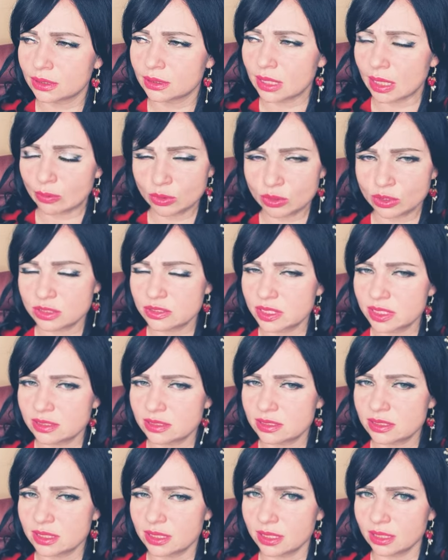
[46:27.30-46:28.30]
I'm gonna say
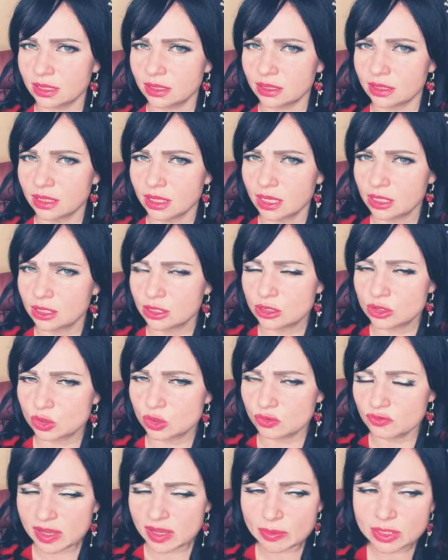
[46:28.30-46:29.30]
this again. So
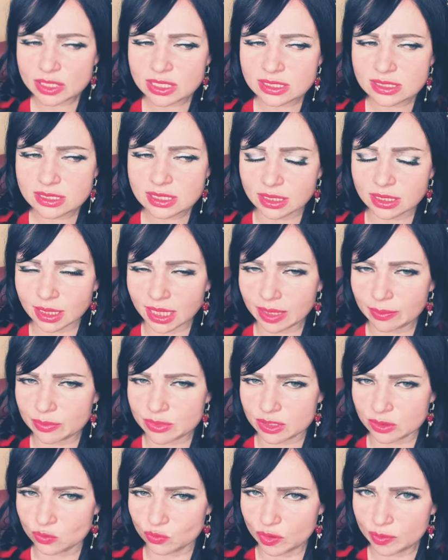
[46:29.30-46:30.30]
feminists claim
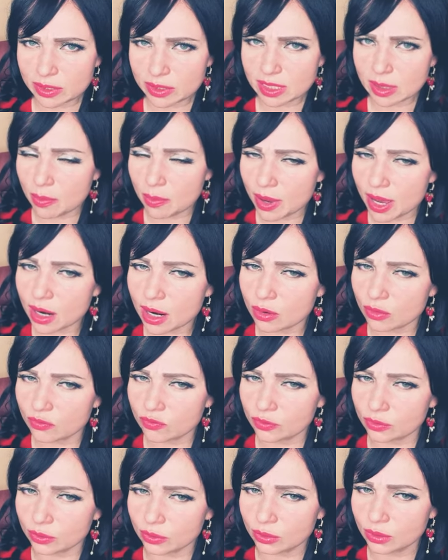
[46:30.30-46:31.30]
that women are
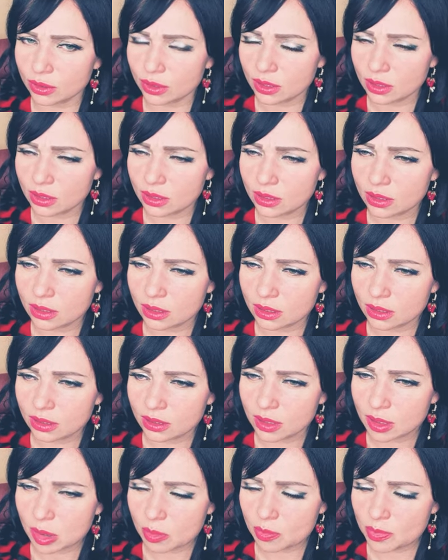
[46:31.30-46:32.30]
powerful,
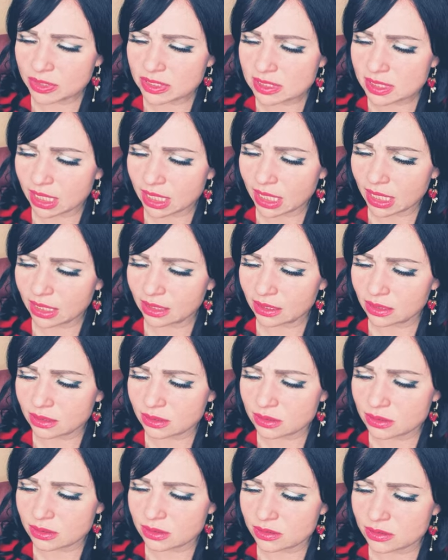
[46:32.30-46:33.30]
but then
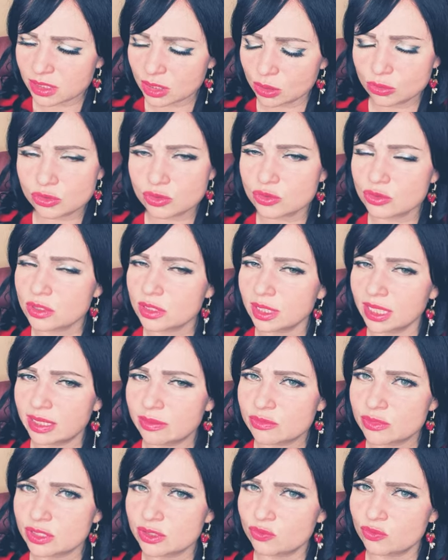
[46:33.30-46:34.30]
they also
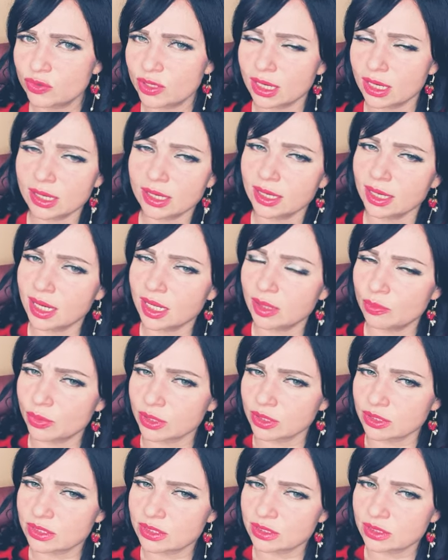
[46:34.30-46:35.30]
claim that we are
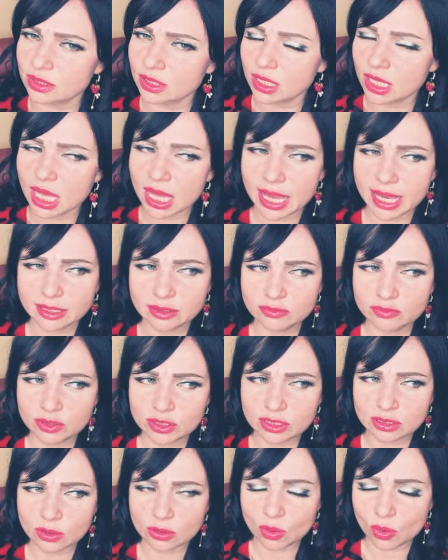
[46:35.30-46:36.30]
helpless and
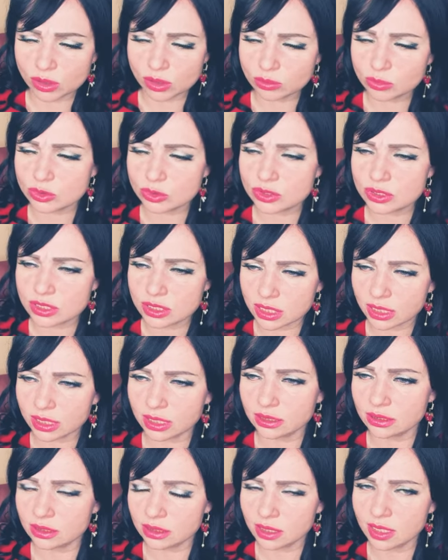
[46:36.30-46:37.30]
we almost
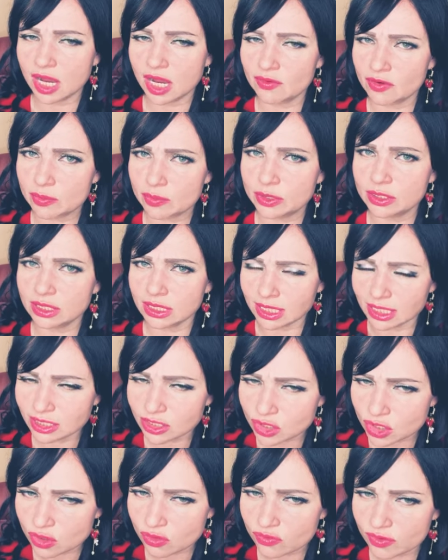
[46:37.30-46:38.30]
need government
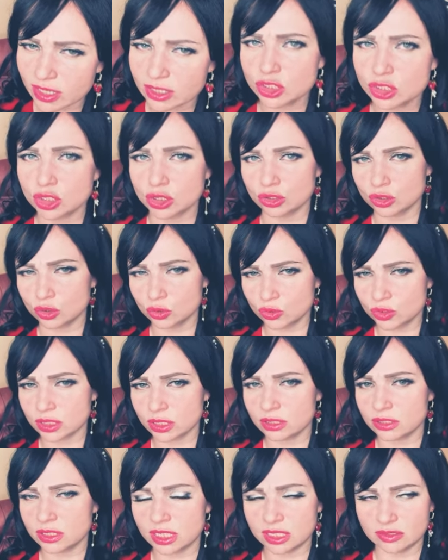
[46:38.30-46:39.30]
intervention to
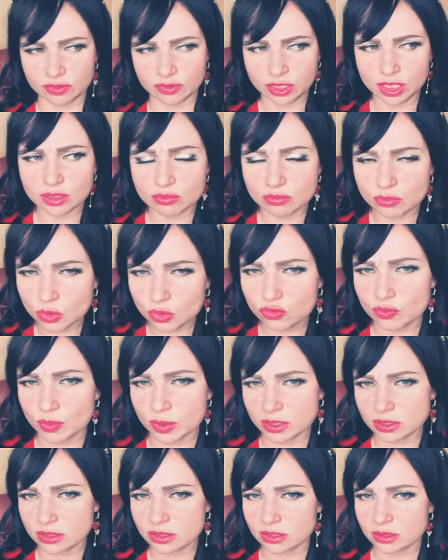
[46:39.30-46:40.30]
succeed. We need
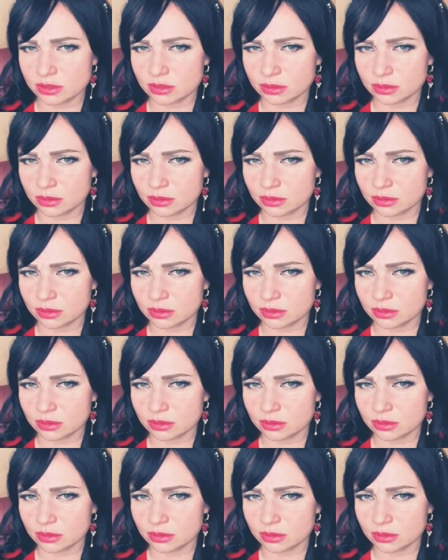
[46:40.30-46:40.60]
movements.